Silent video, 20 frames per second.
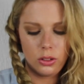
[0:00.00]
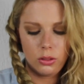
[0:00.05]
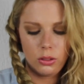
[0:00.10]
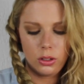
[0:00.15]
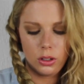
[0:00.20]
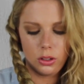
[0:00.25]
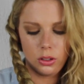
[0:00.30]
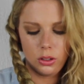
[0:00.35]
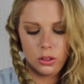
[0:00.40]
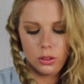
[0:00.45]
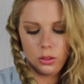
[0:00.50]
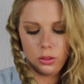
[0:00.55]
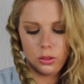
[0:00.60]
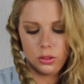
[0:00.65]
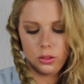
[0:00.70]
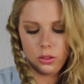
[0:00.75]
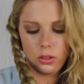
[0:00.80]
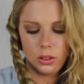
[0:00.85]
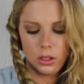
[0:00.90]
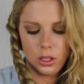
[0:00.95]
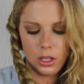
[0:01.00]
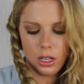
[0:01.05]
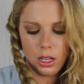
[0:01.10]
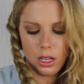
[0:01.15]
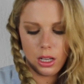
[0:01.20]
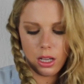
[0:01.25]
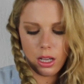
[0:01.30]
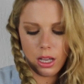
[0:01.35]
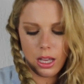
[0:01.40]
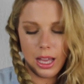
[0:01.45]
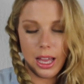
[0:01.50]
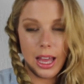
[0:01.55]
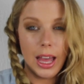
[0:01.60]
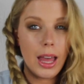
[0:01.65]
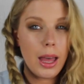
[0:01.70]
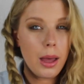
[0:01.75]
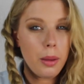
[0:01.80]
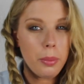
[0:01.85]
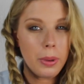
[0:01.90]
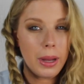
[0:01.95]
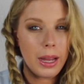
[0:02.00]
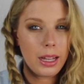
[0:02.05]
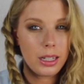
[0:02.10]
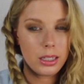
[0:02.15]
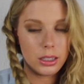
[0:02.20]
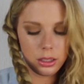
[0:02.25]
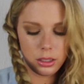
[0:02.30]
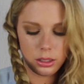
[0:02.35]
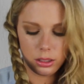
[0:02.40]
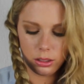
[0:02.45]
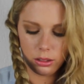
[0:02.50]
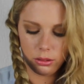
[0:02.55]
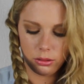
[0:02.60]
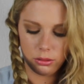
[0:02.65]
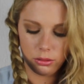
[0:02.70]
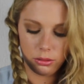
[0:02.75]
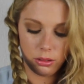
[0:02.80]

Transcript: you can use a hairband,